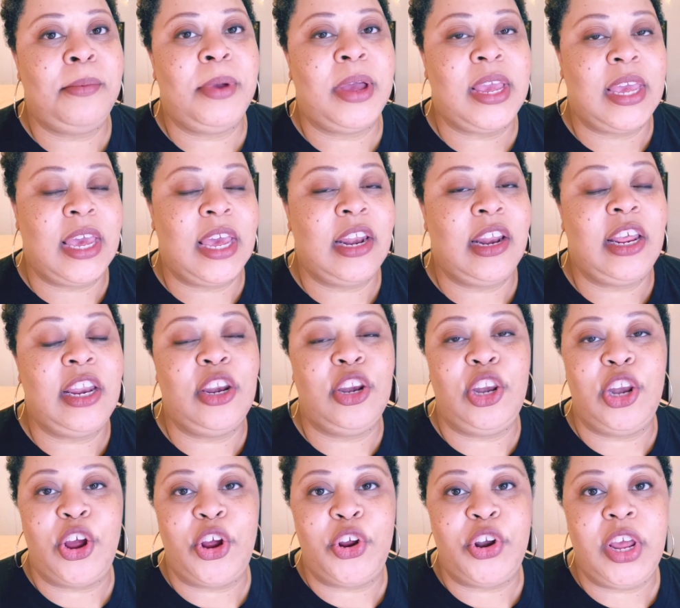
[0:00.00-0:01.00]
again, in
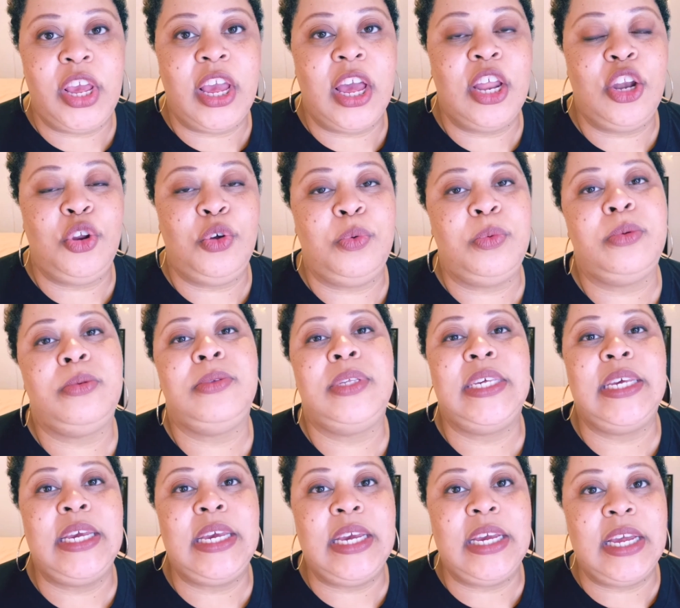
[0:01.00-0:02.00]
learning a new
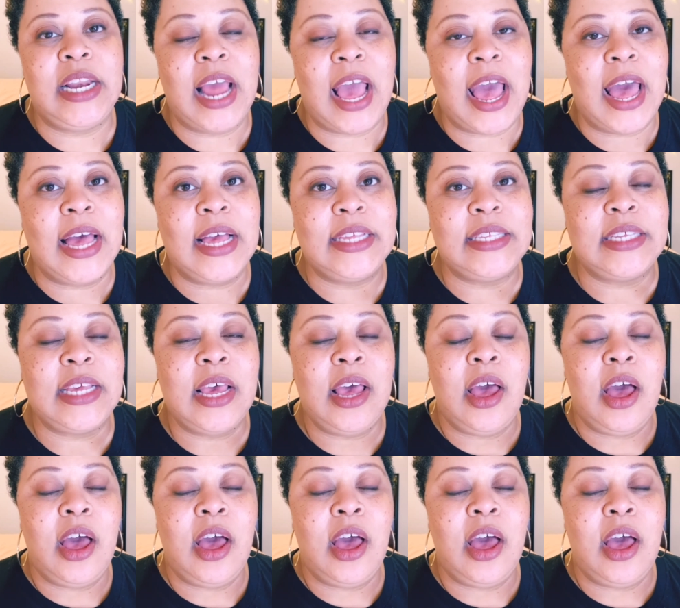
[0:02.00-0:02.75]
routine as